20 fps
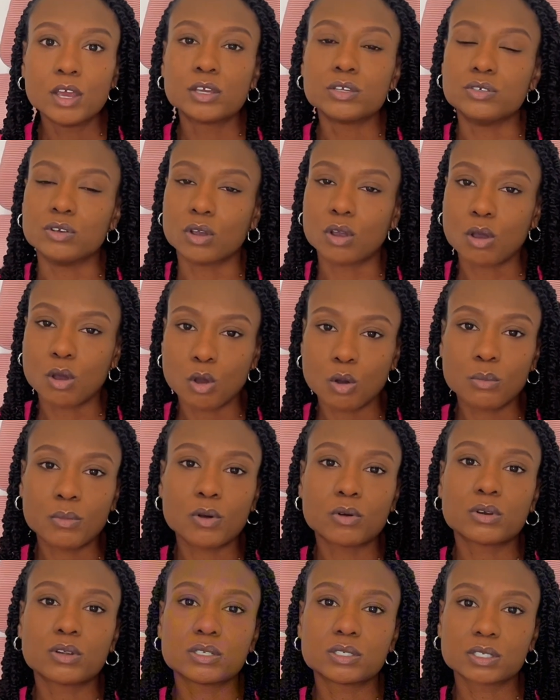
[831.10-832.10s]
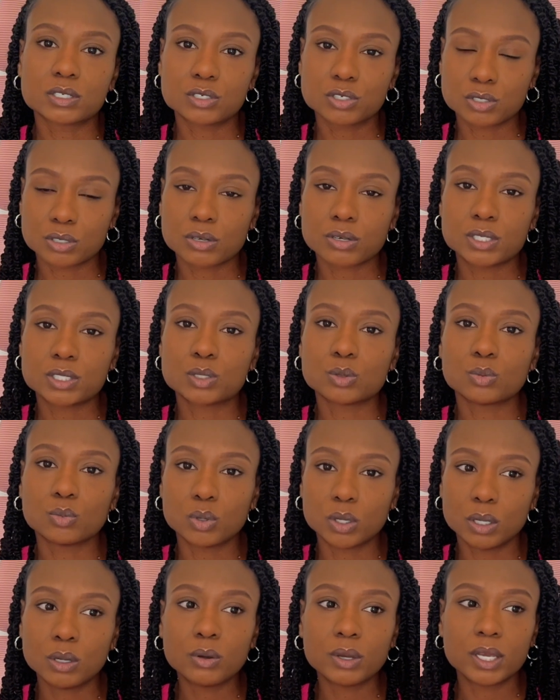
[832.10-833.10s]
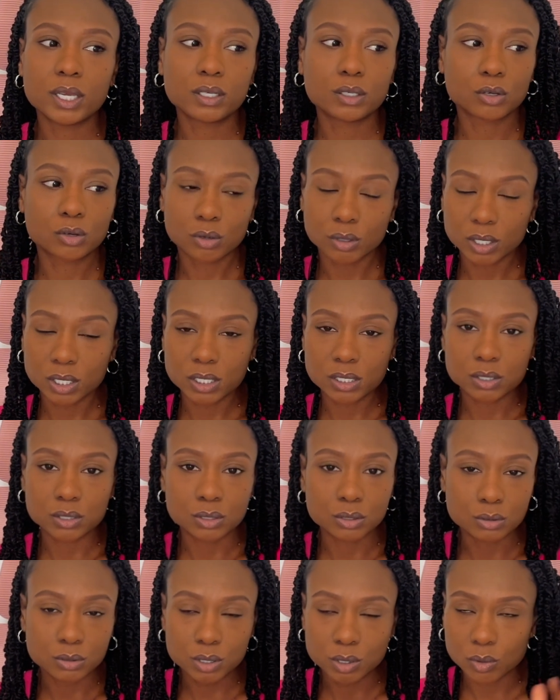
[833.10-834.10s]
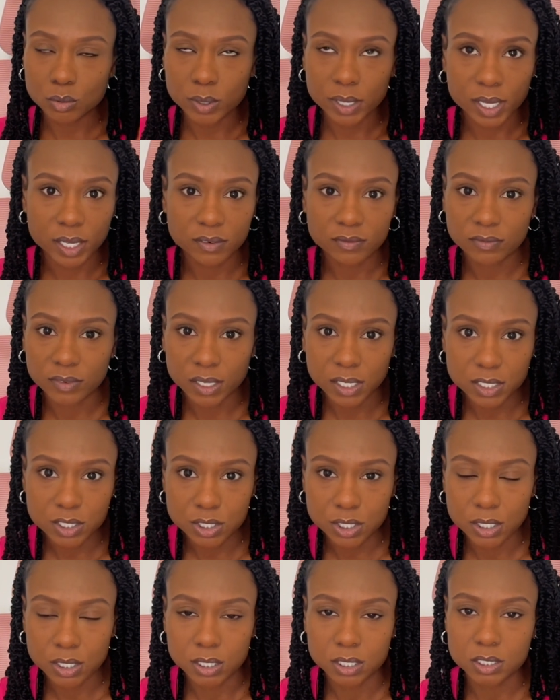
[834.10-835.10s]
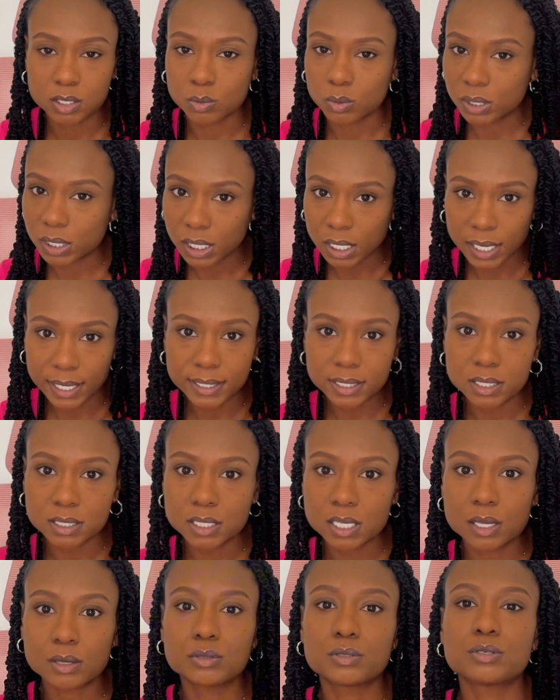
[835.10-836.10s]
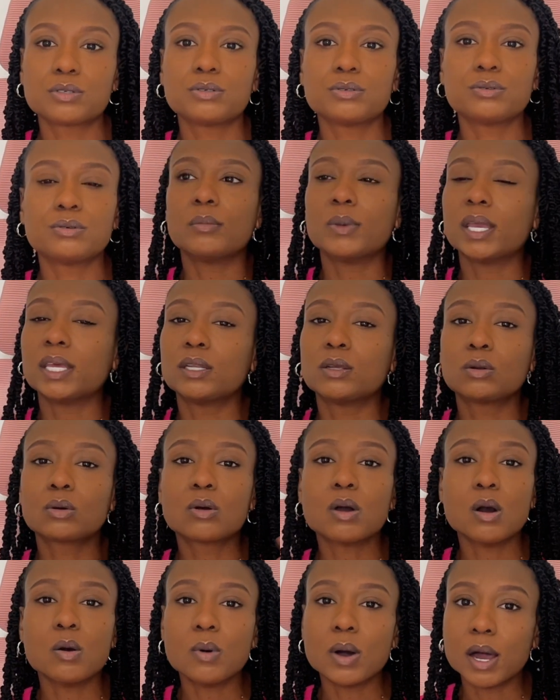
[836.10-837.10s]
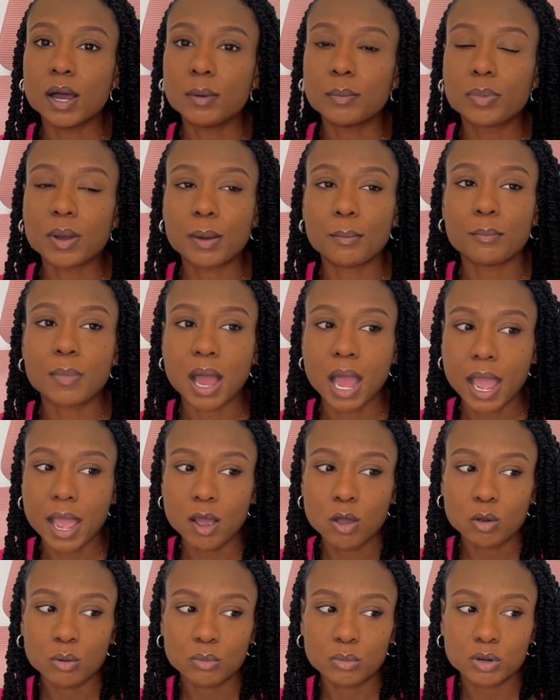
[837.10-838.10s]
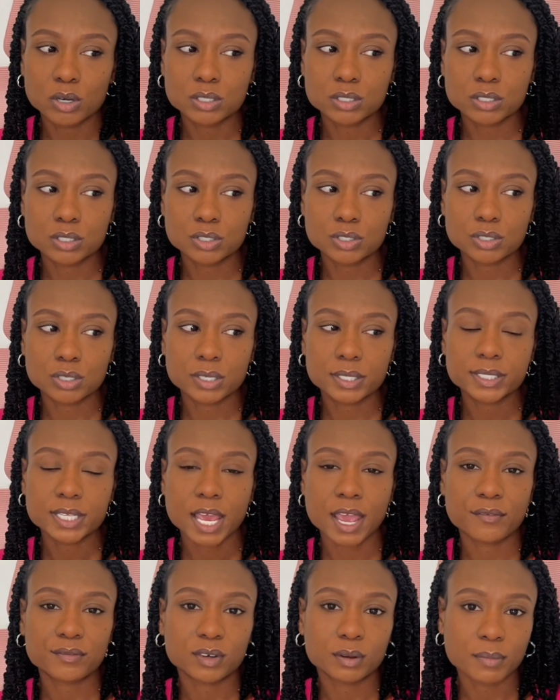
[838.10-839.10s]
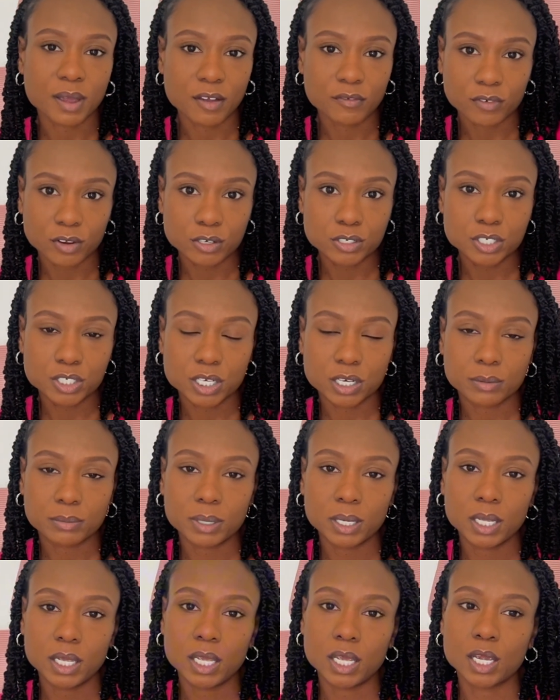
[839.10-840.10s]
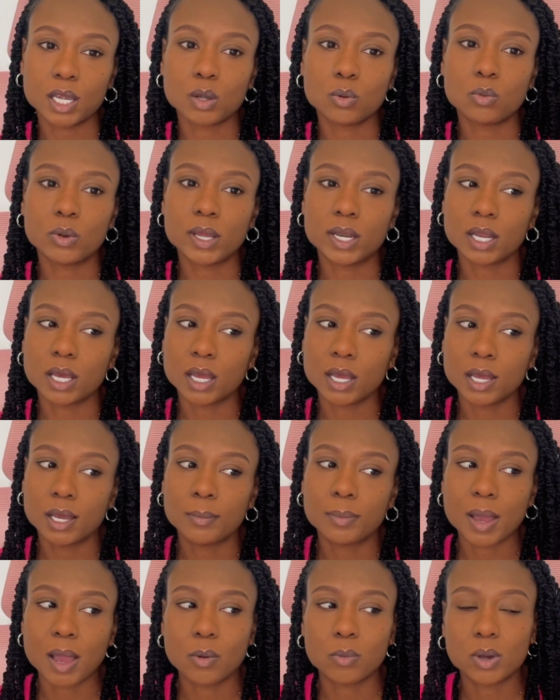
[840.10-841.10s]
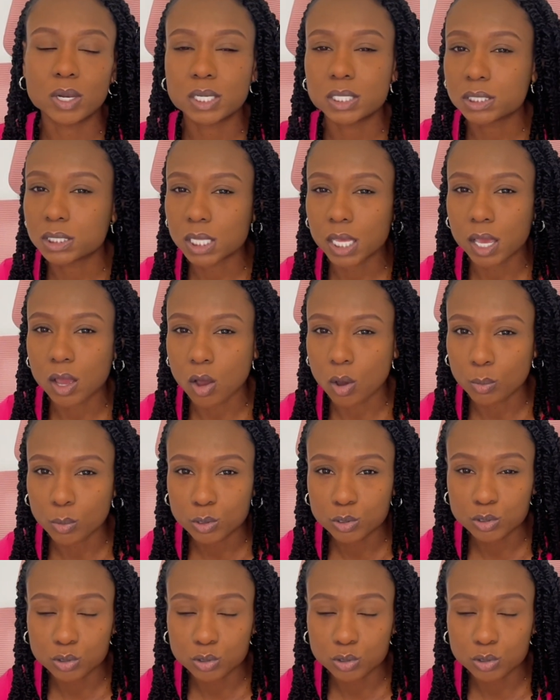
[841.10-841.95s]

your homeowner's insurance will increase due to inflation. That's what they like to tell you, and it'll go up. My homeowner's insurance after my first year being here went up, I want to say almost